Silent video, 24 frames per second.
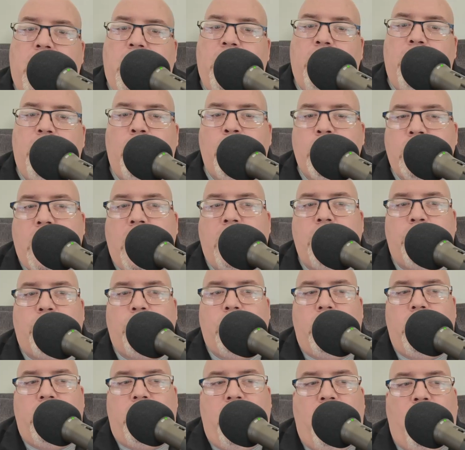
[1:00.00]
And those guys
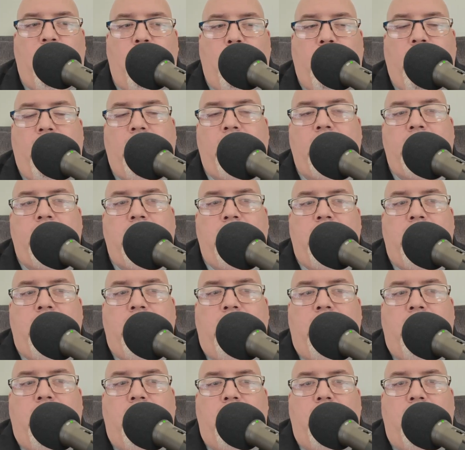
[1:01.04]
really care about
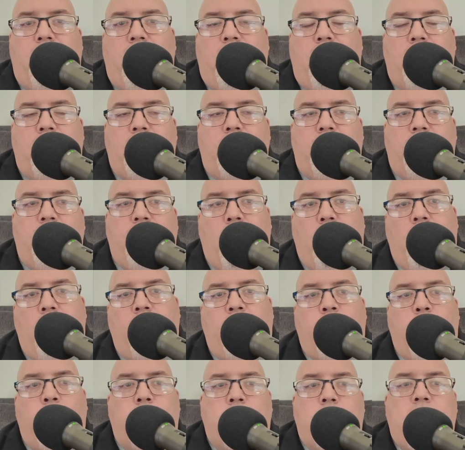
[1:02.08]
our law
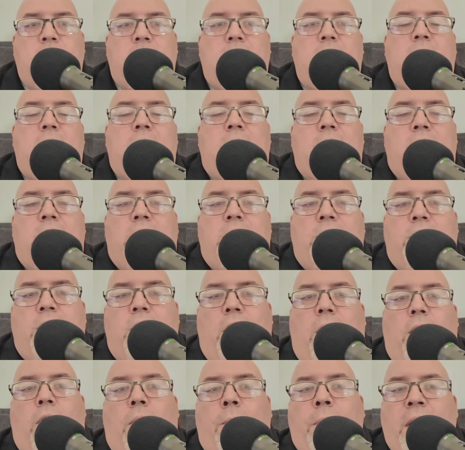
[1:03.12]
enforcement.
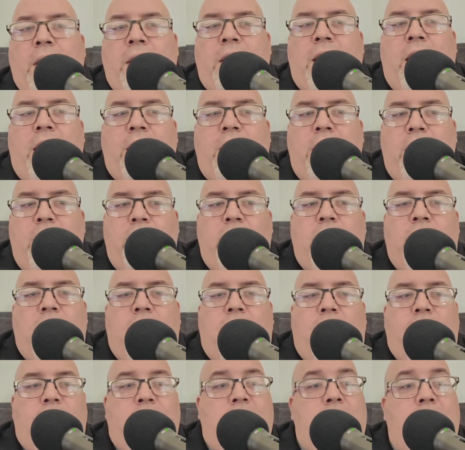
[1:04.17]
So a big thank you.
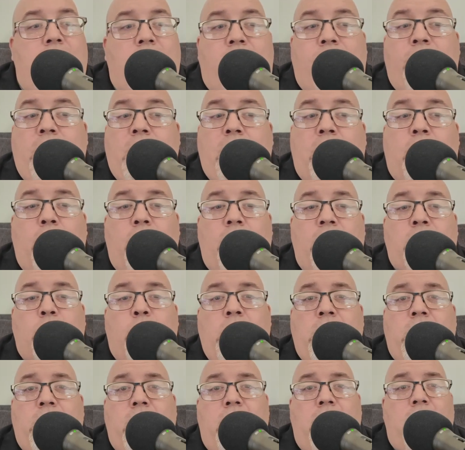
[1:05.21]
If you need a vehicle this
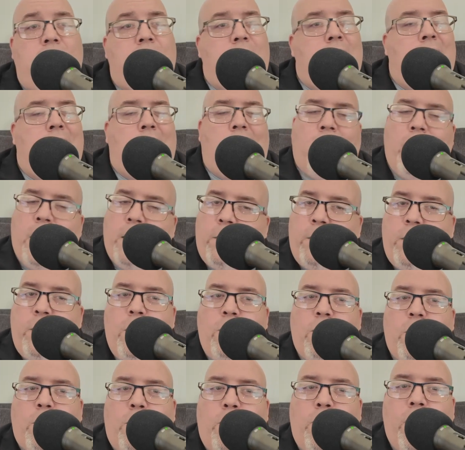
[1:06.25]
weekend, head on
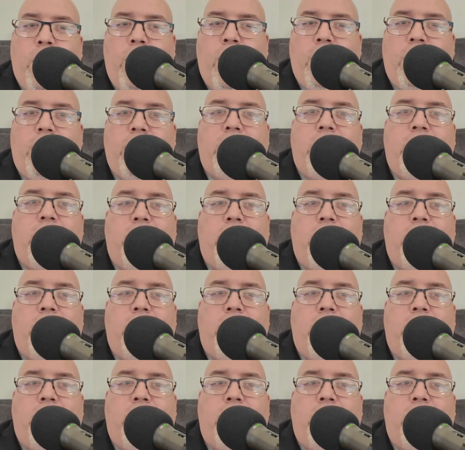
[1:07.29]
over to Pohanka